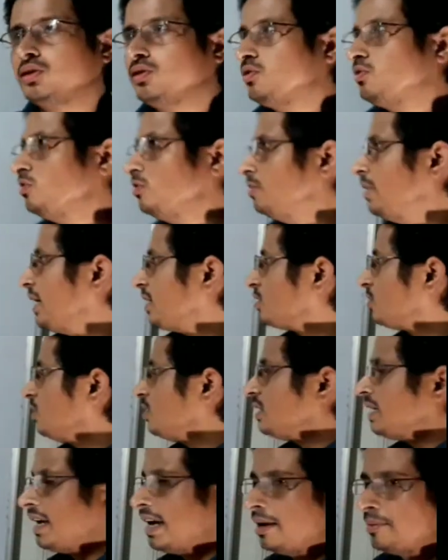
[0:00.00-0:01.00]
two
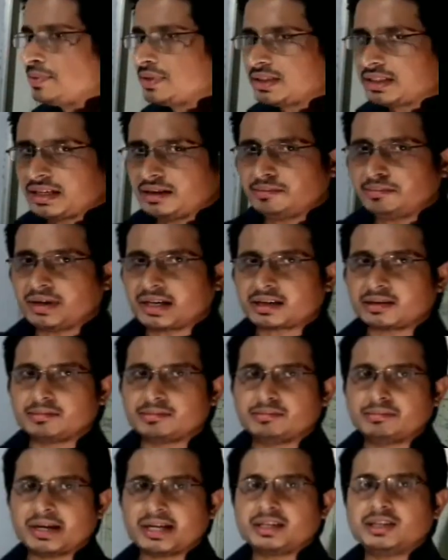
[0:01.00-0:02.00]
vectors have same
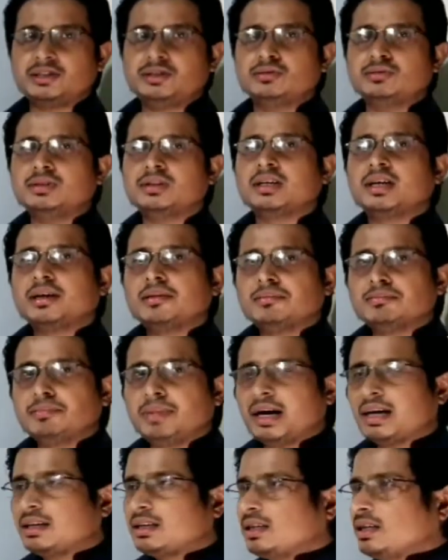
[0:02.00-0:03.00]
magnitude
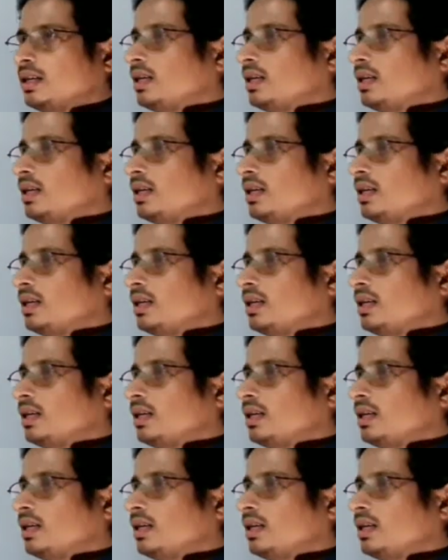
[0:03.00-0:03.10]
but